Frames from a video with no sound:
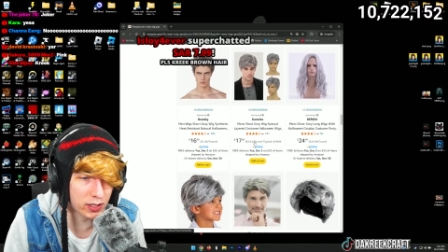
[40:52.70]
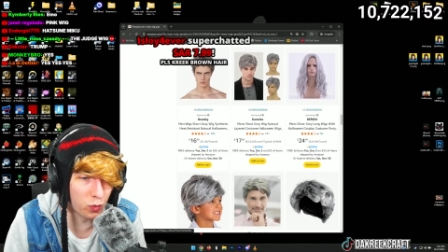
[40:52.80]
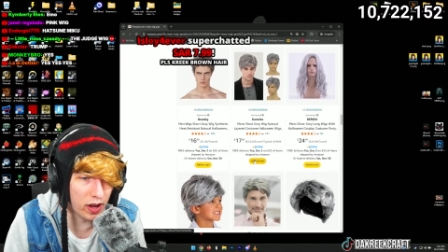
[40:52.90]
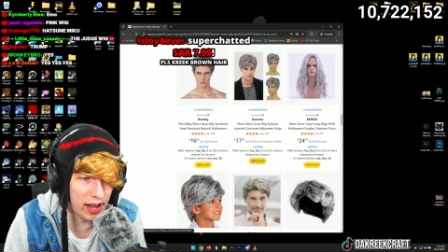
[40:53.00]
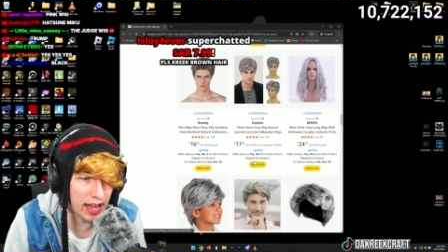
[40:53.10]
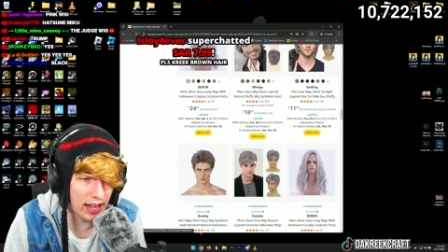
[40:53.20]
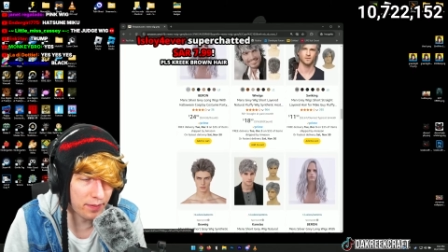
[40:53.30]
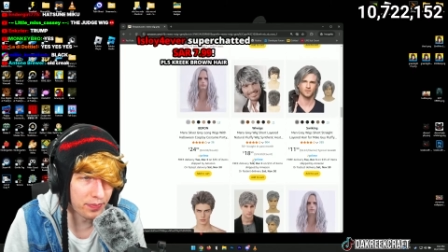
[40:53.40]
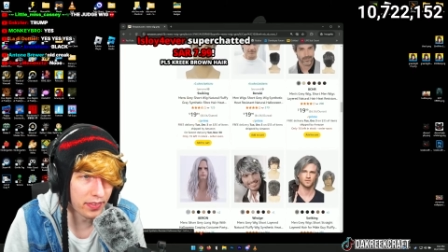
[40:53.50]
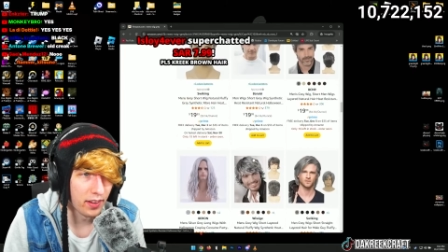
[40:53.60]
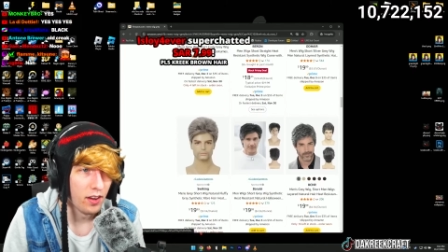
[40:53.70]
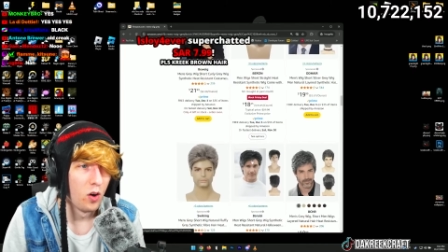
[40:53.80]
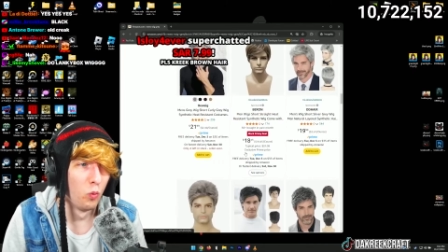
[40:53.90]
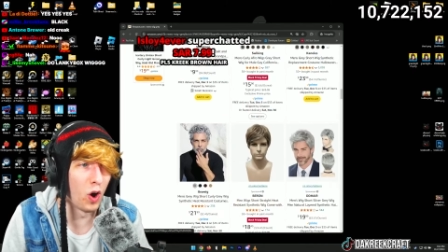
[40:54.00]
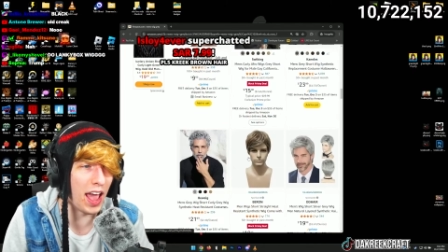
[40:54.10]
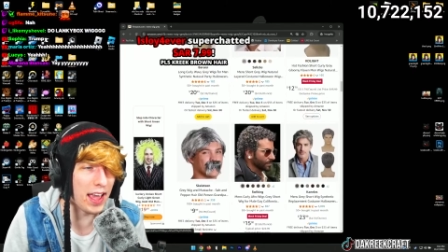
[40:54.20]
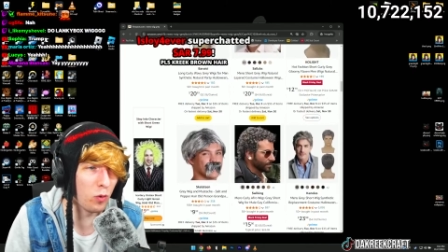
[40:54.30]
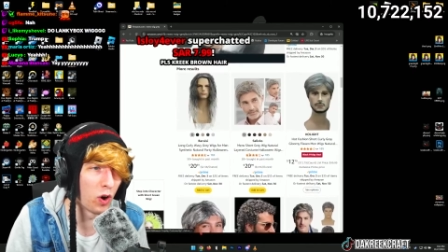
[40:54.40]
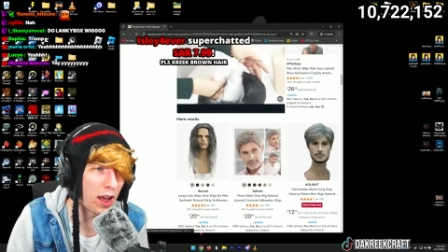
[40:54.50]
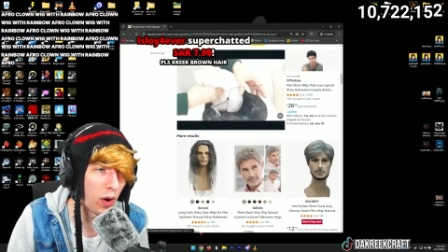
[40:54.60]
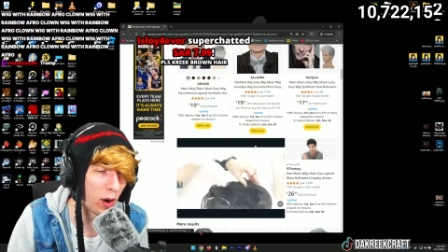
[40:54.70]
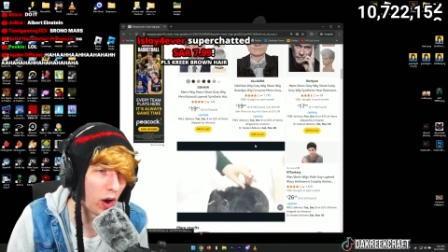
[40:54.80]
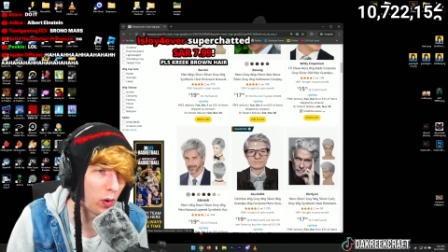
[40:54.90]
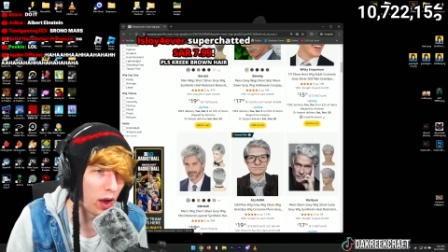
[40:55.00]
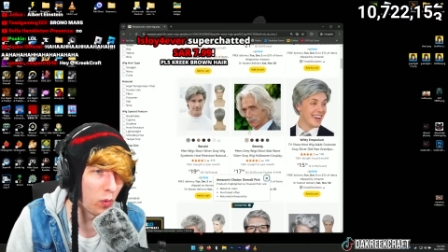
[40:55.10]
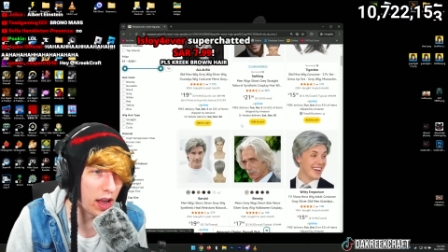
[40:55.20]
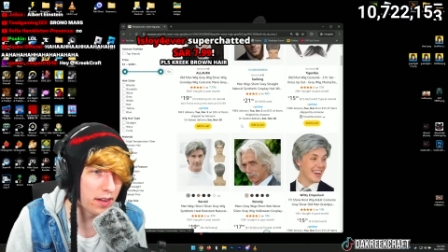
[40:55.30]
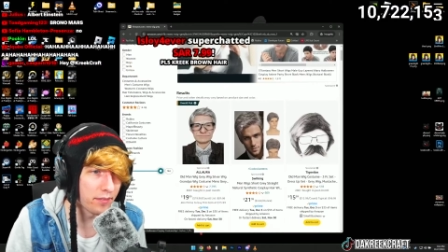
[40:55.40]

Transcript: wig. Wait, wait, wait, wait, wait, wait.